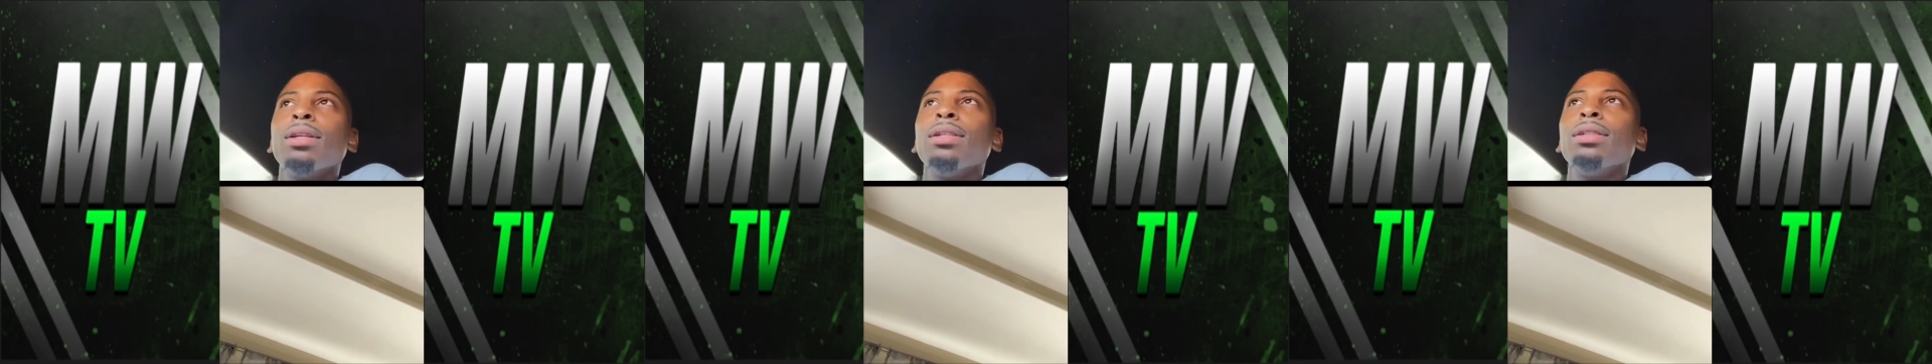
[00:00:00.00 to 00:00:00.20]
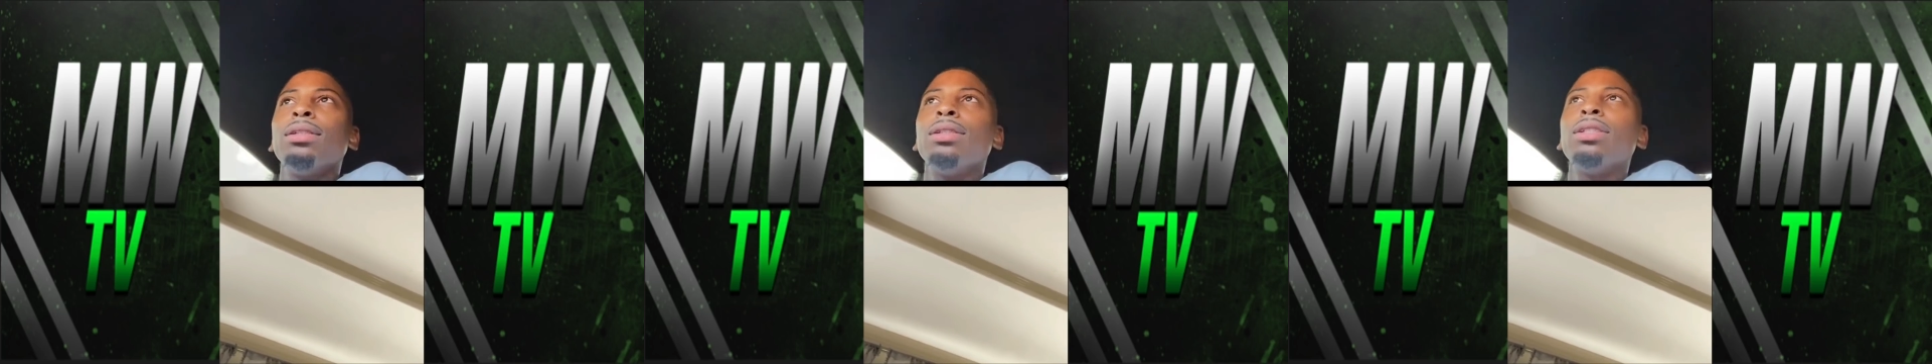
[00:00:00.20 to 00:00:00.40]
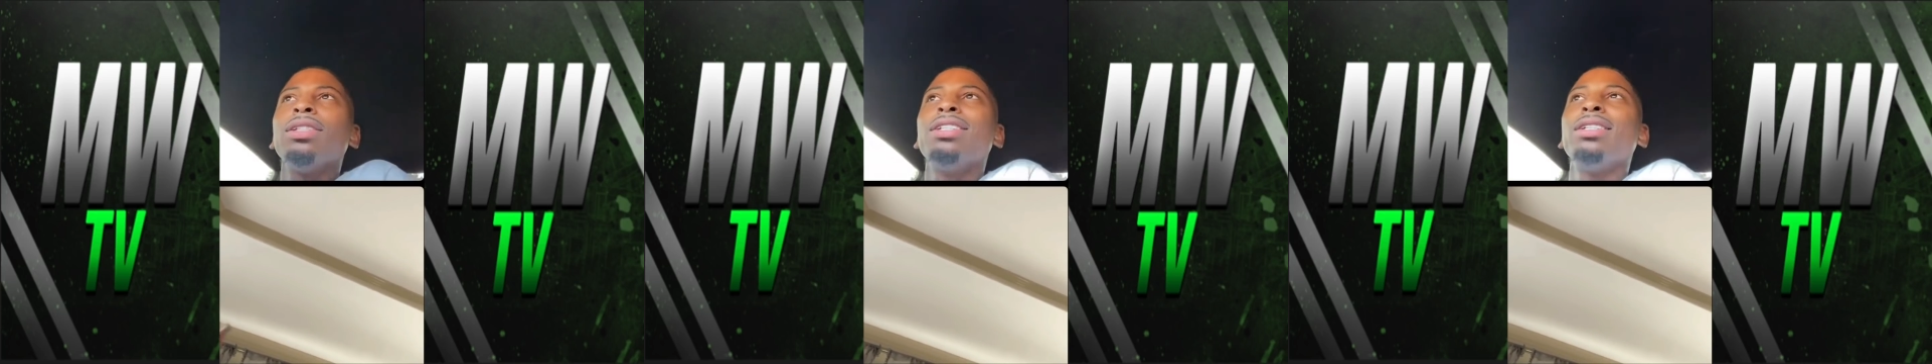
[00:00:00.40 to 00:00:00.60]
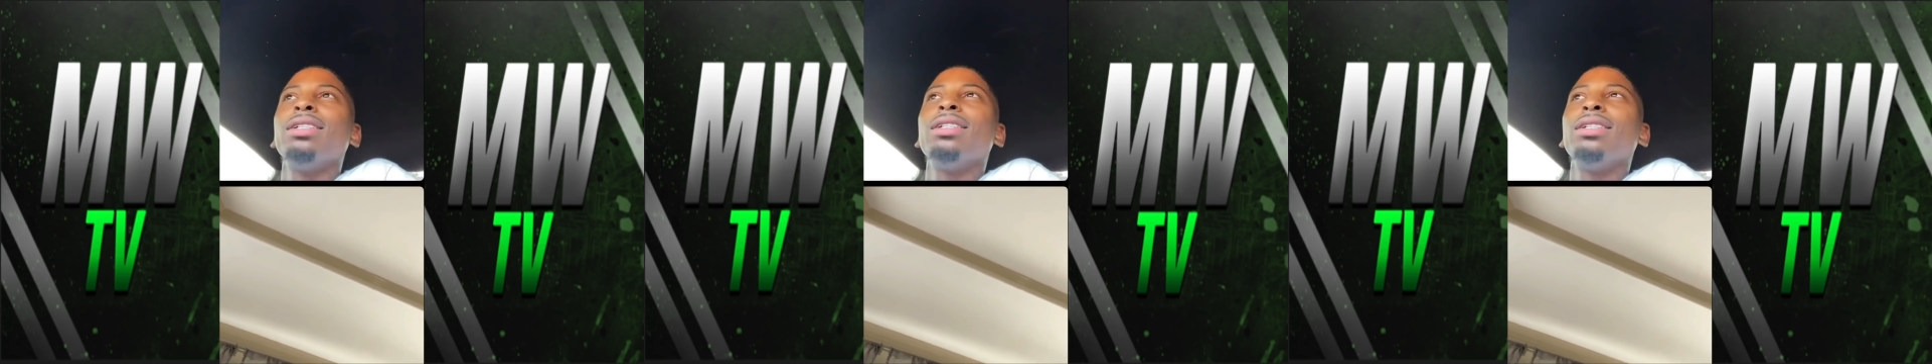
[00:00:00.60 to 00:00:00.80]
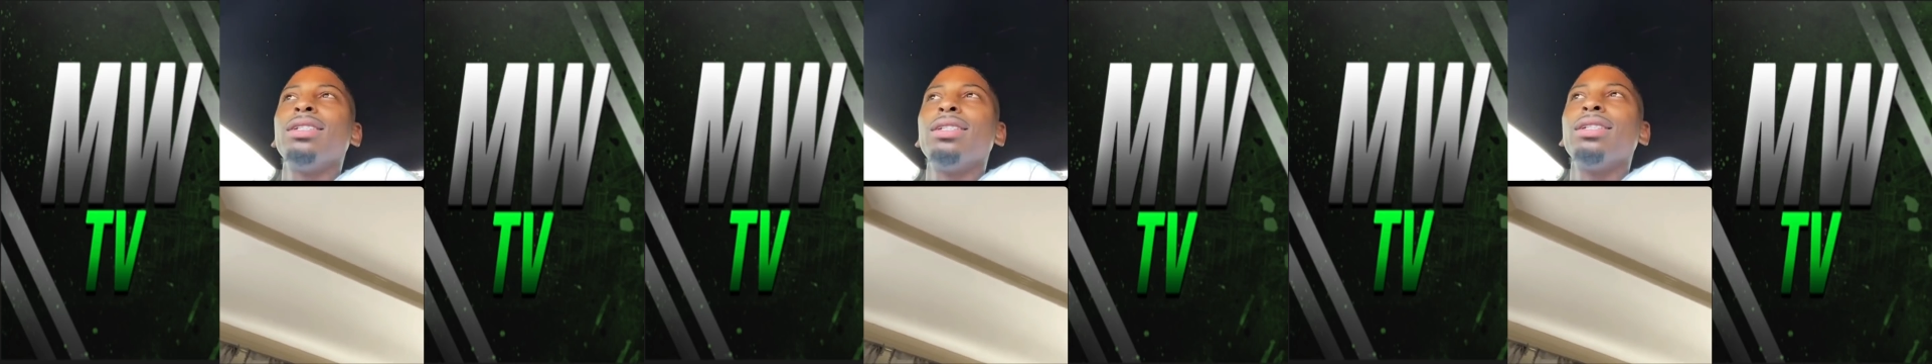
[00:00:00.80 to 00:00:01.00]
and stop
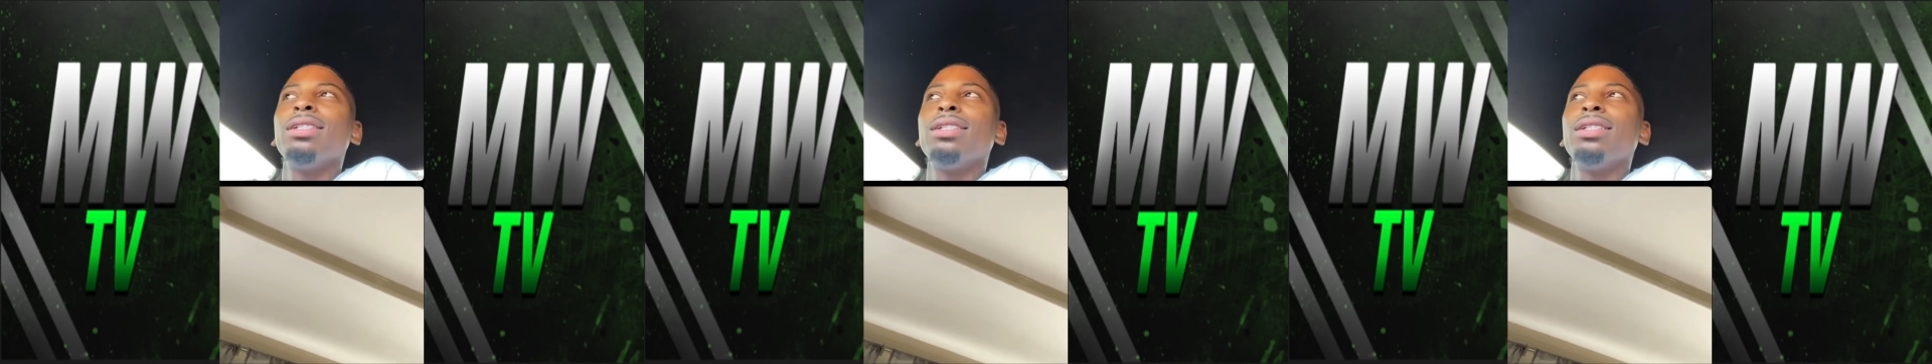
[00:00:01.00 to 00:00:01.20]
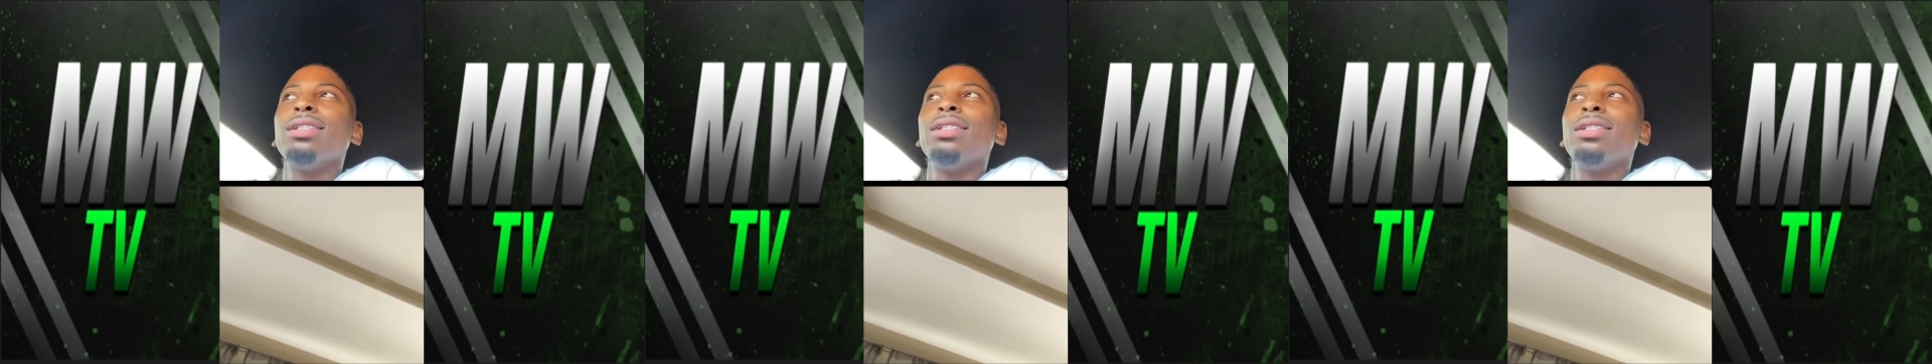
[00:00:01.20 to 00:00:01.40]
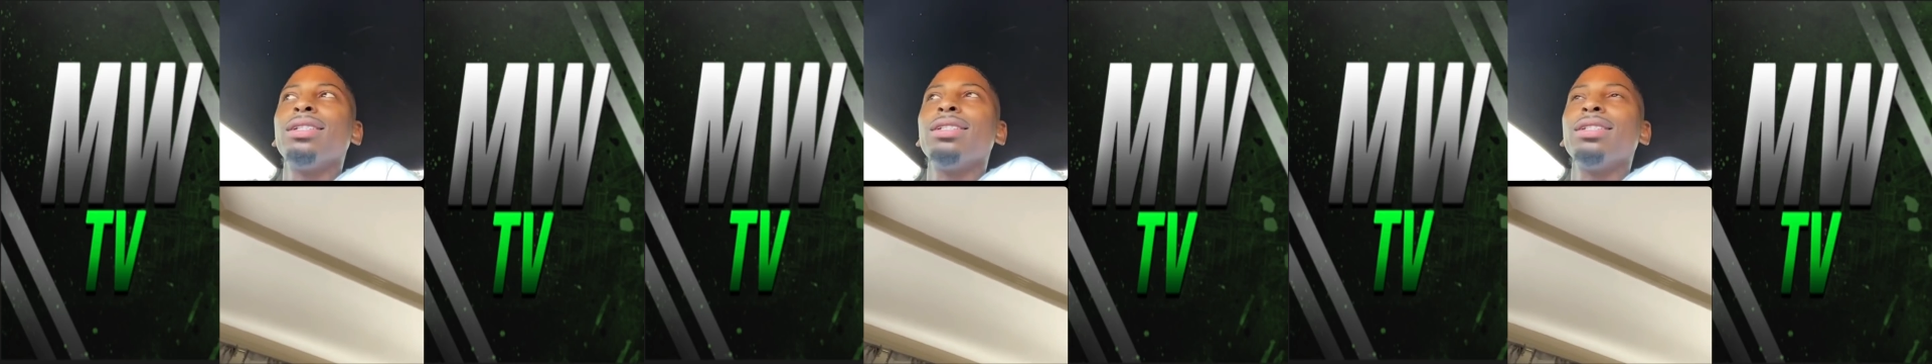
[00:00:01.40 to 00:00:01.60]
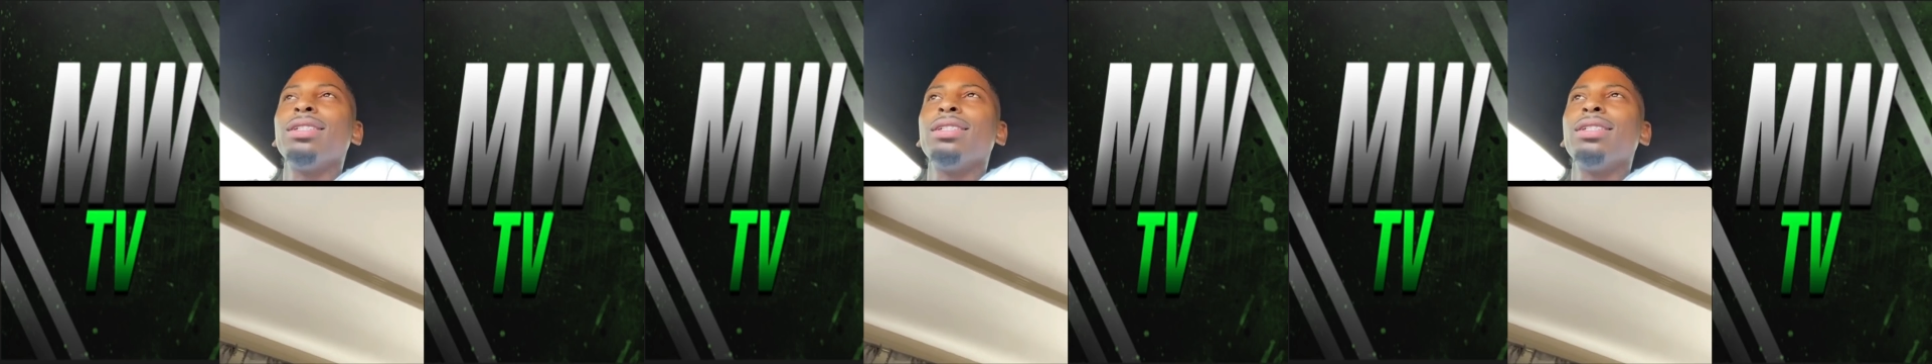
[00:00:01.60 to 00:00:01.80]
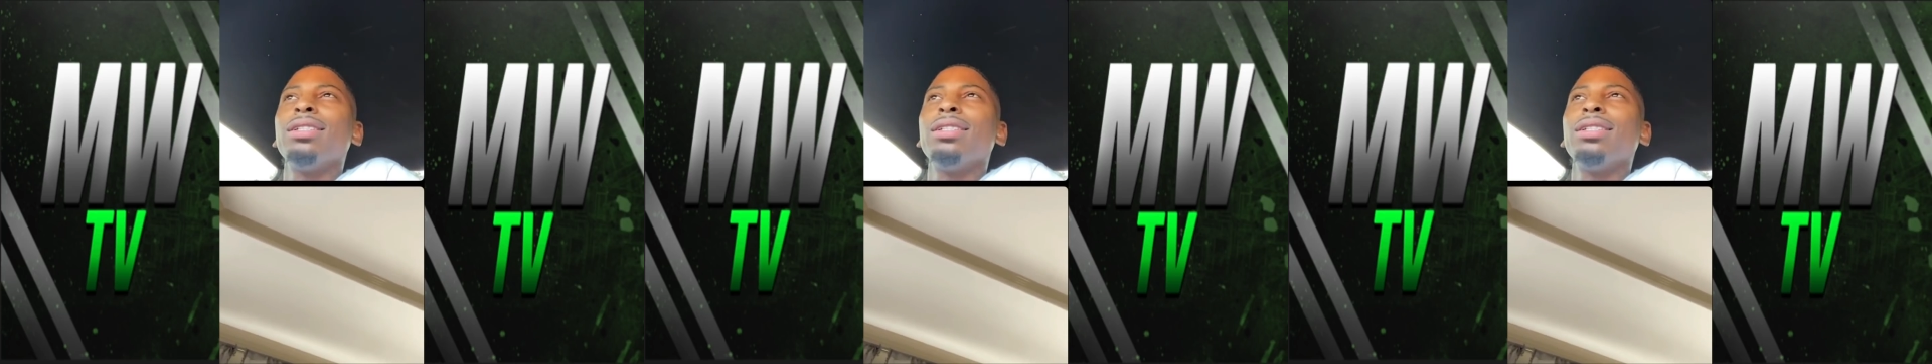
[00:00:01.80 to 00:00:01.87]
putting my name on your story,